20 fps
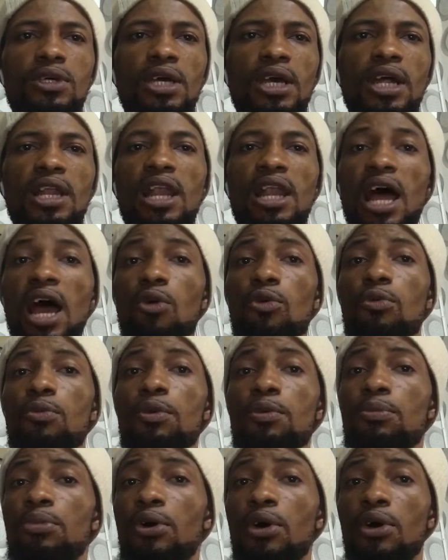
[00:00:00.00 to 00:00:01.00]
Life would be
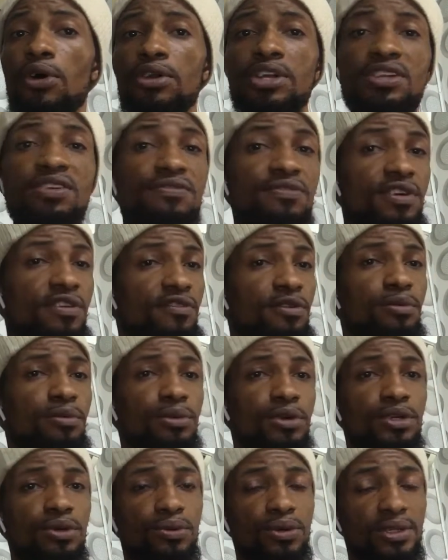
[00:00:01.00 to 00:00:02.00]
boring if
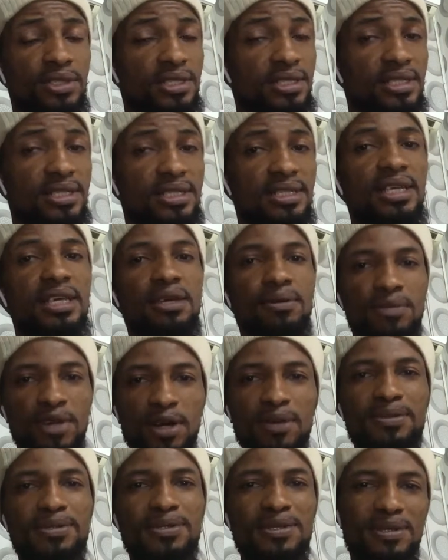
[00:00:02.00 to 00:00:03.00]
everybody was the same,
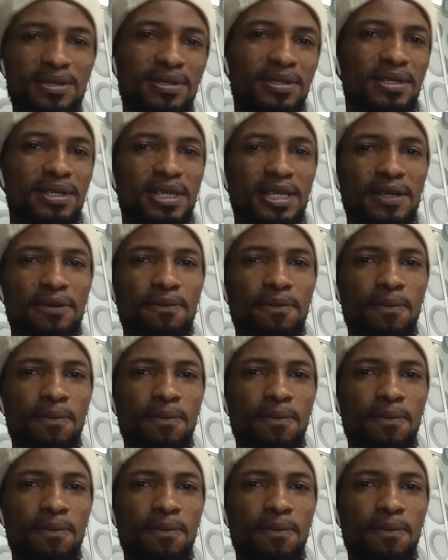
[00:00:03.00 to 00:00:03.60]
absolutely.